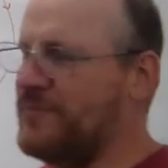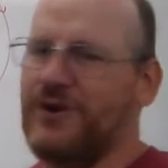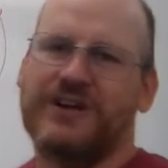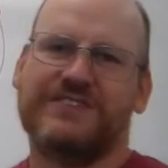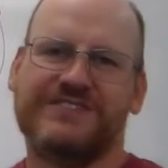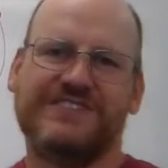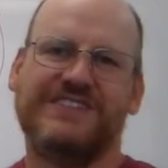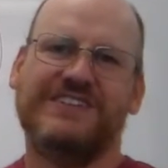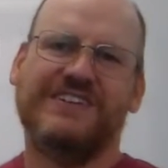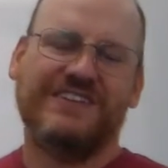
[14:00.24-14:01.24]
books,
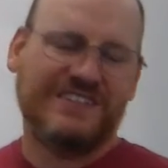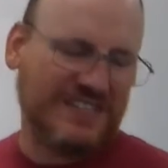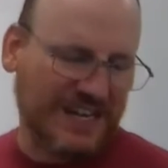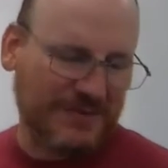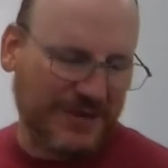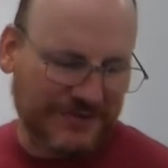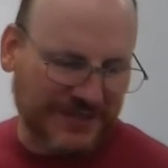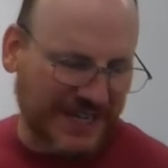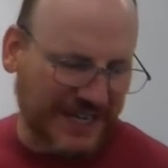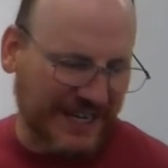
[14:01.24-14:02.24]
talk
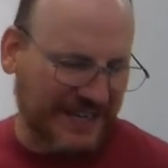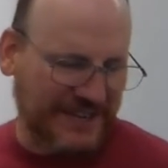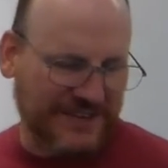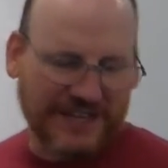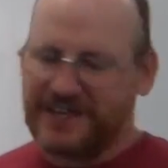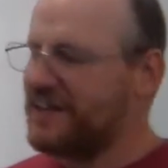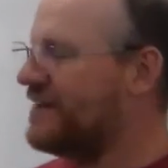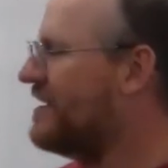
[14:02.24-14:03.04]
about flying. They're like,